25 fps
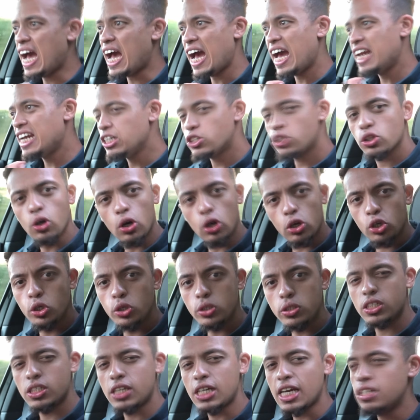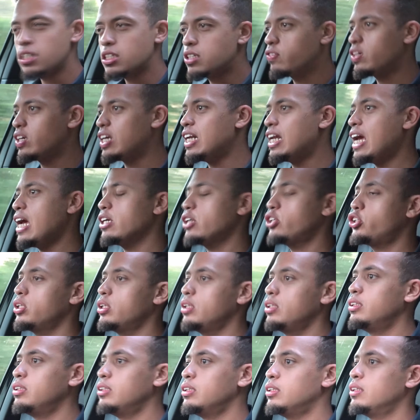And it's got a good sense of
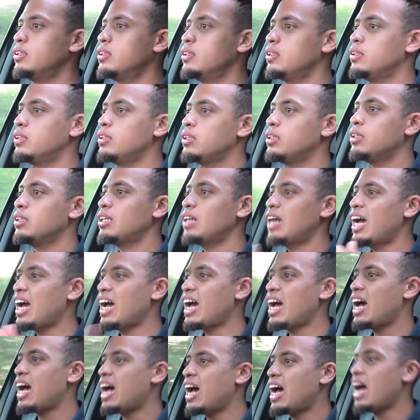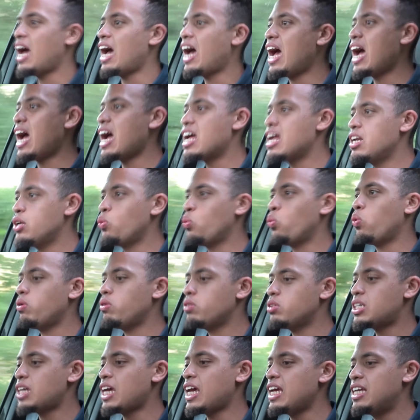connection.
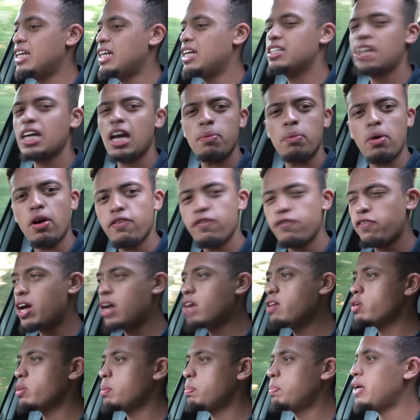And taking it down my favourite